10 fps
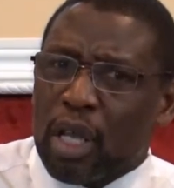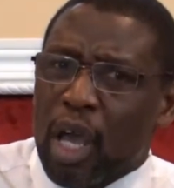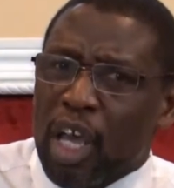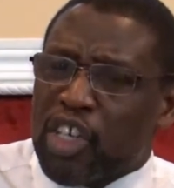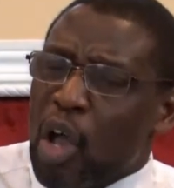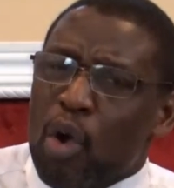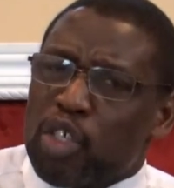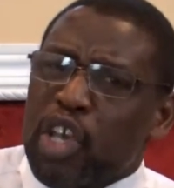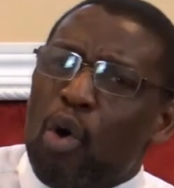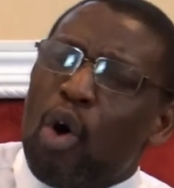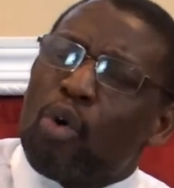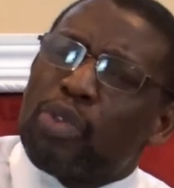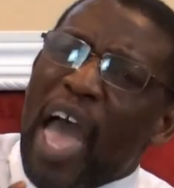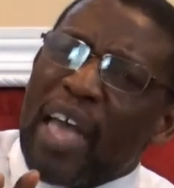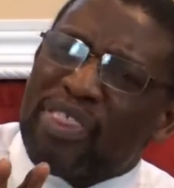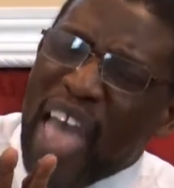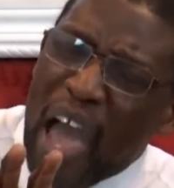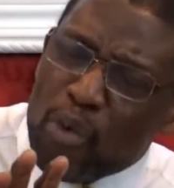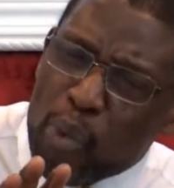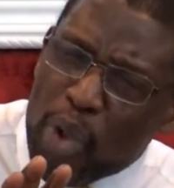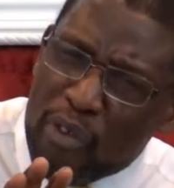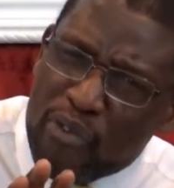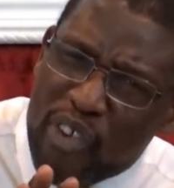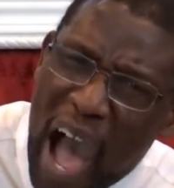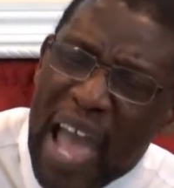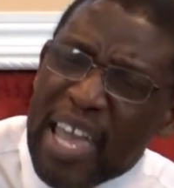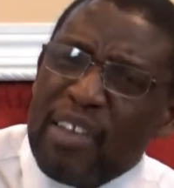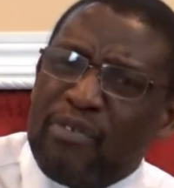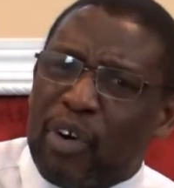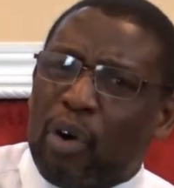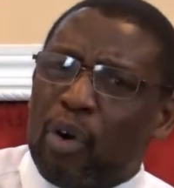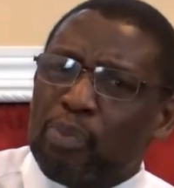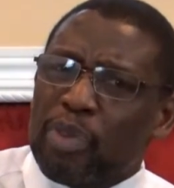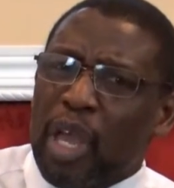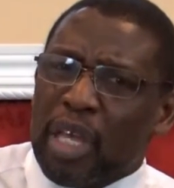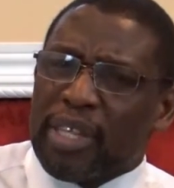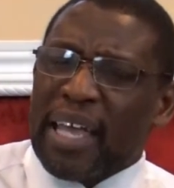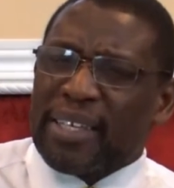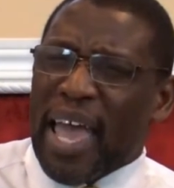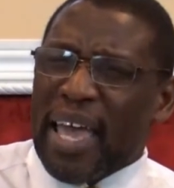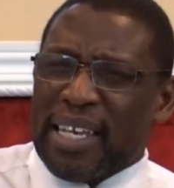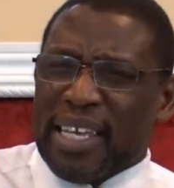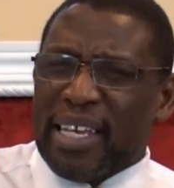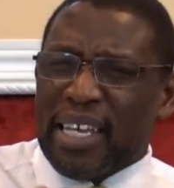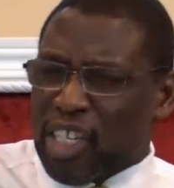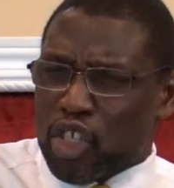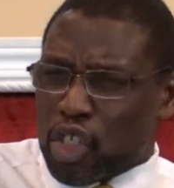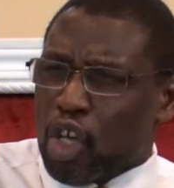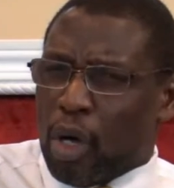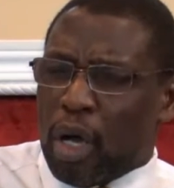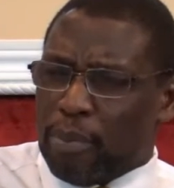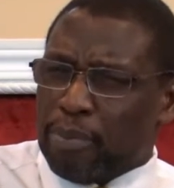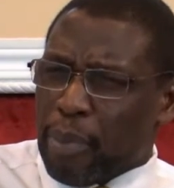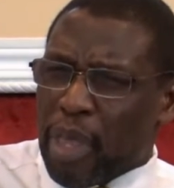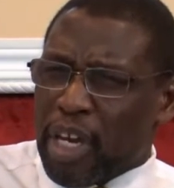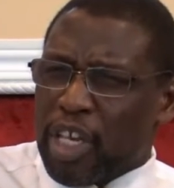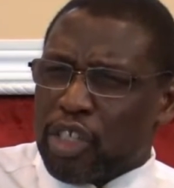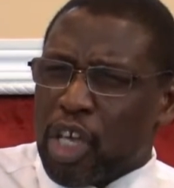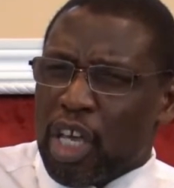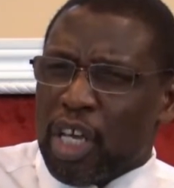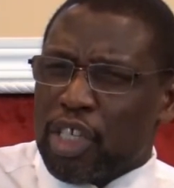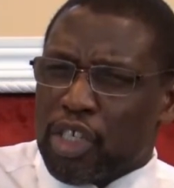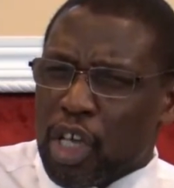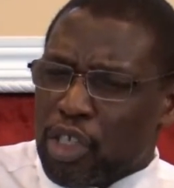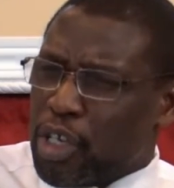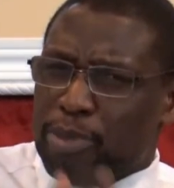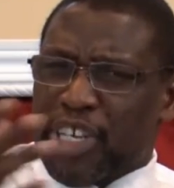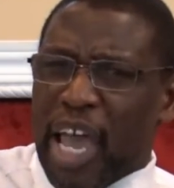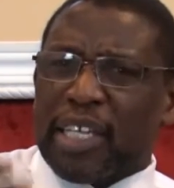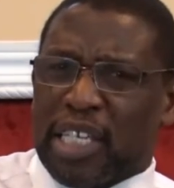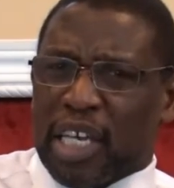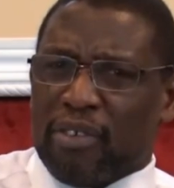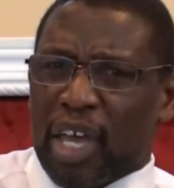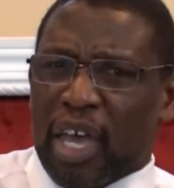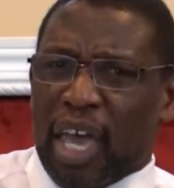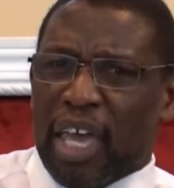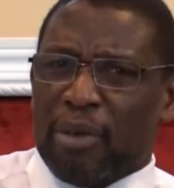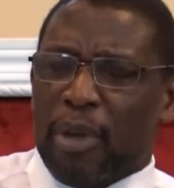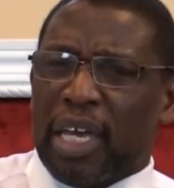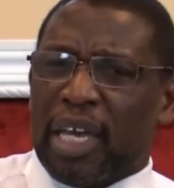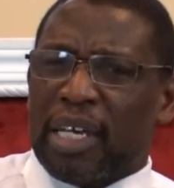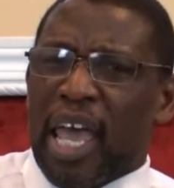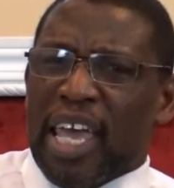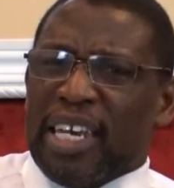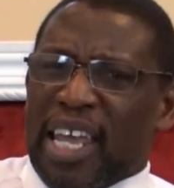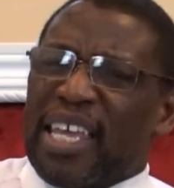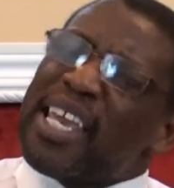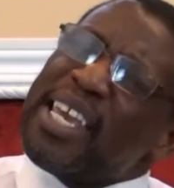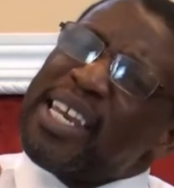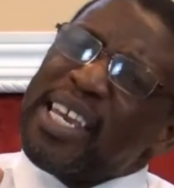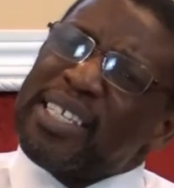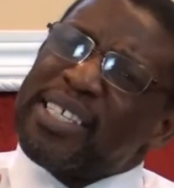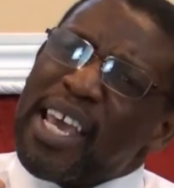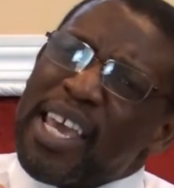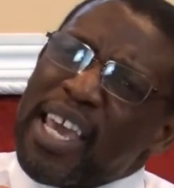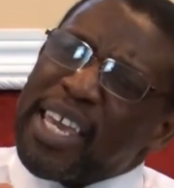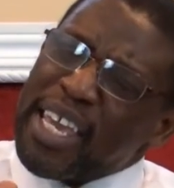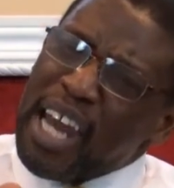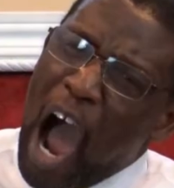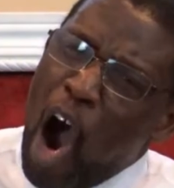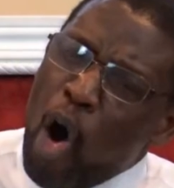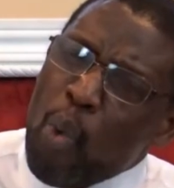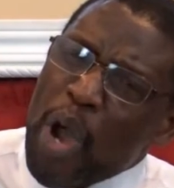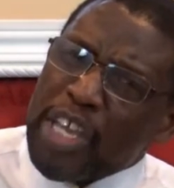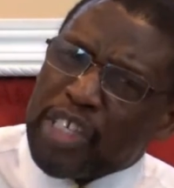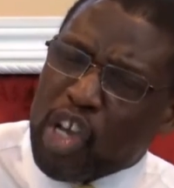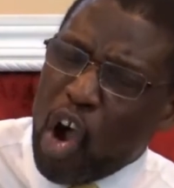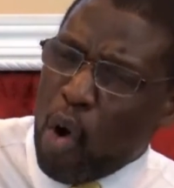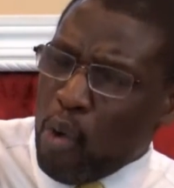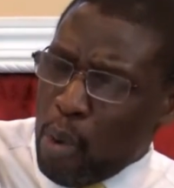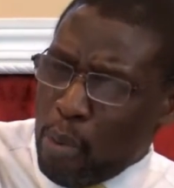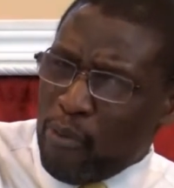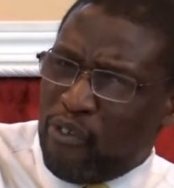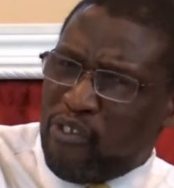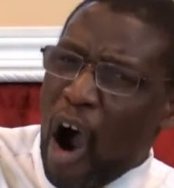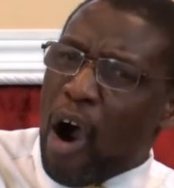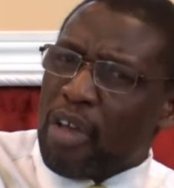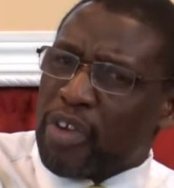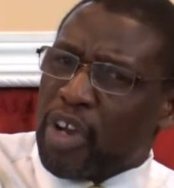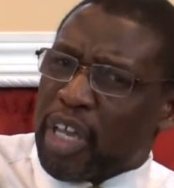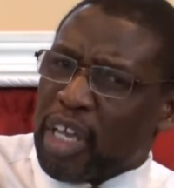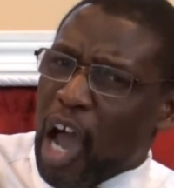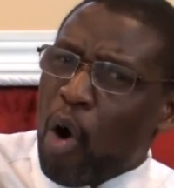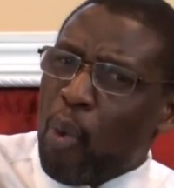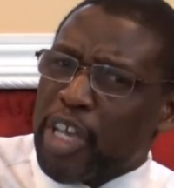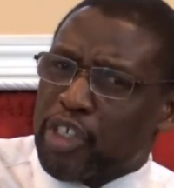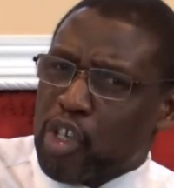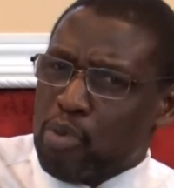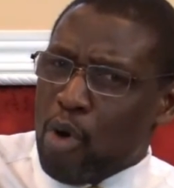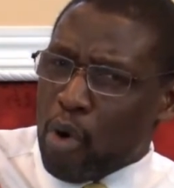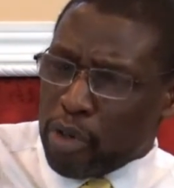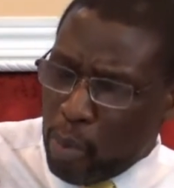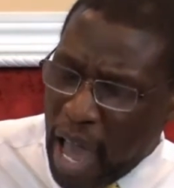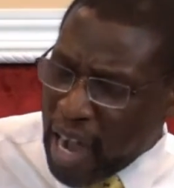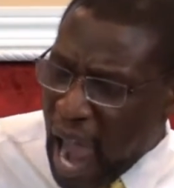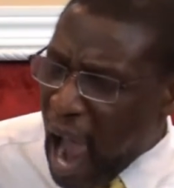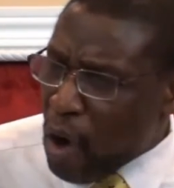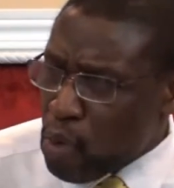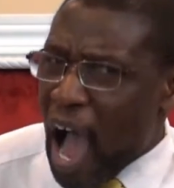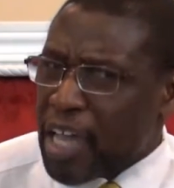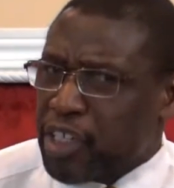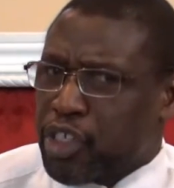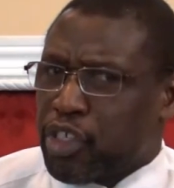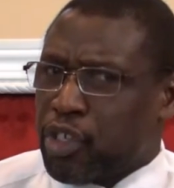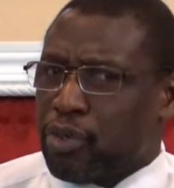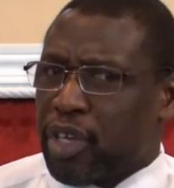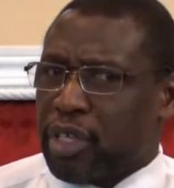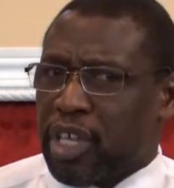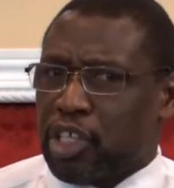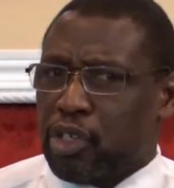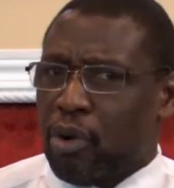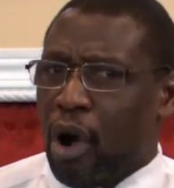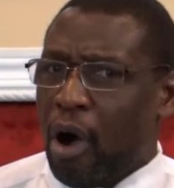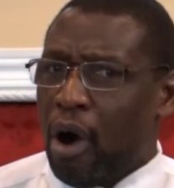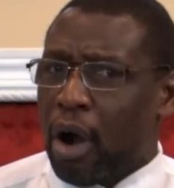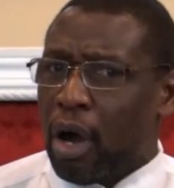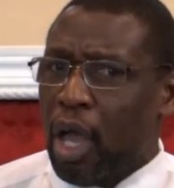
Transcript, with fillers: So, so that, that revival, that, that it is, um, it is, it is subjective. Amen. It, it, it is, it can always go farther. It can always do more. No matter how righteous you think that you are,